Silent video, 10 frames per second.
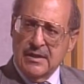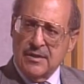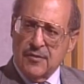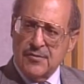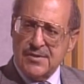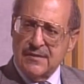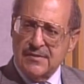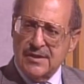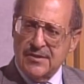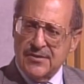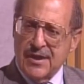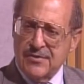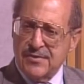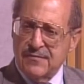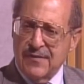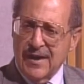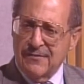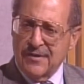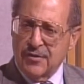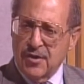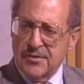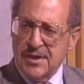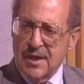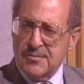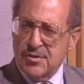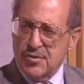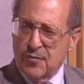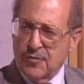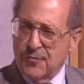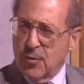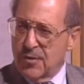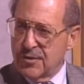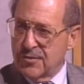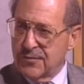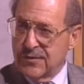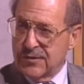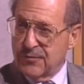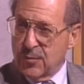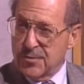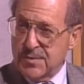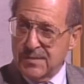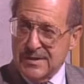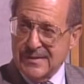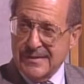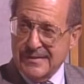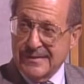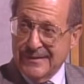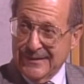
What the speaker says: Did over 17,500 autopsies and over 454 species